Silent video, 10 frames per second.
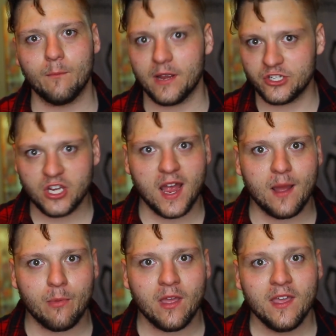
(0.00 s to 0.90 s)
my
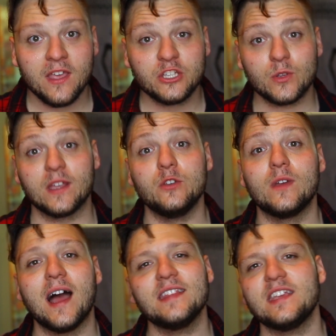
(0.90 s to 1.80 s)
job so I can
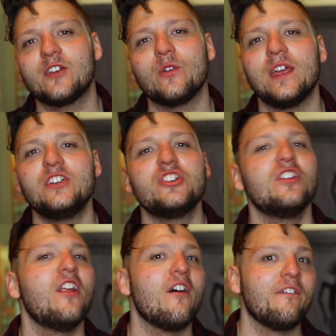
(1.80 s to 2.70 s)
do content
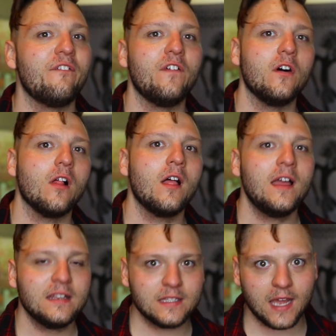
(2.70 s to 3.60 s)
creation full
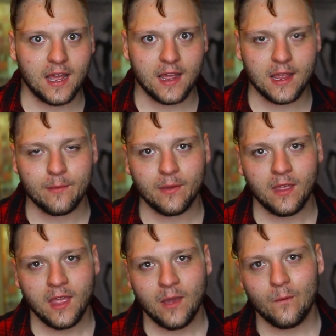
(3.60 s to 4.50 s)
time.
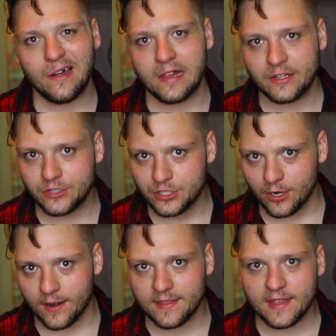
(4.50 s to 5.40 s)
Well,
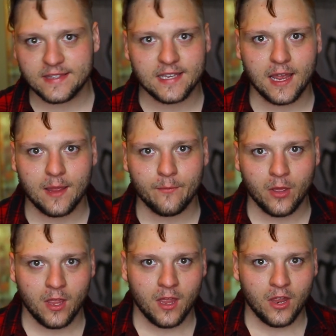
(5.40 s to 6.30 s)
during that
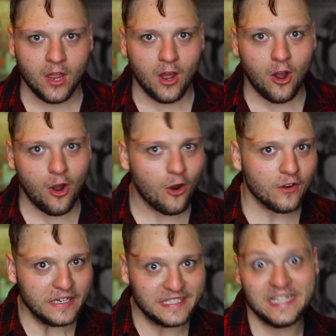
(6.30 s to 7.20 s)
time,
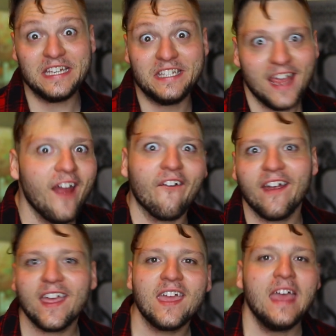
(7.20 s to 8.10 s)
RSD
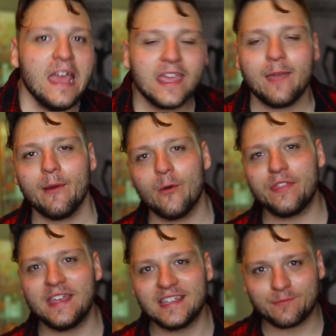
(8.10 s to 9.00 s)
Derek came out
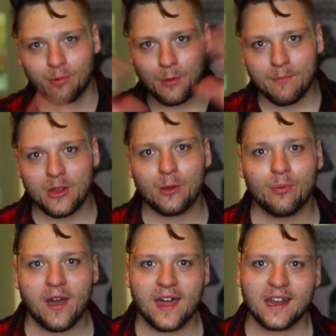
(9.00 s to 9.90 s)
with his premier
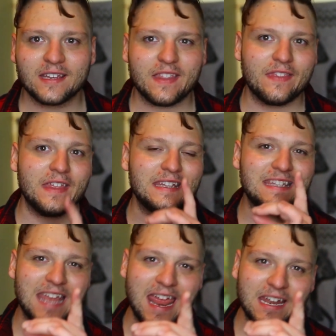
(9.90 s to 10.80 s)
product, the
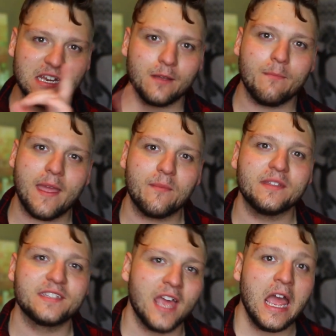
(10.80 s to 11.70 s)
10
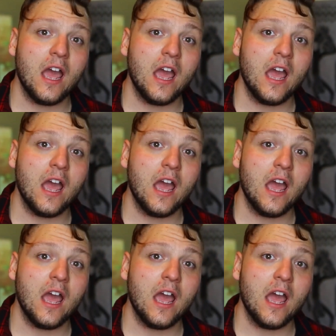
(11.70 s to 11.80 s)
Commandments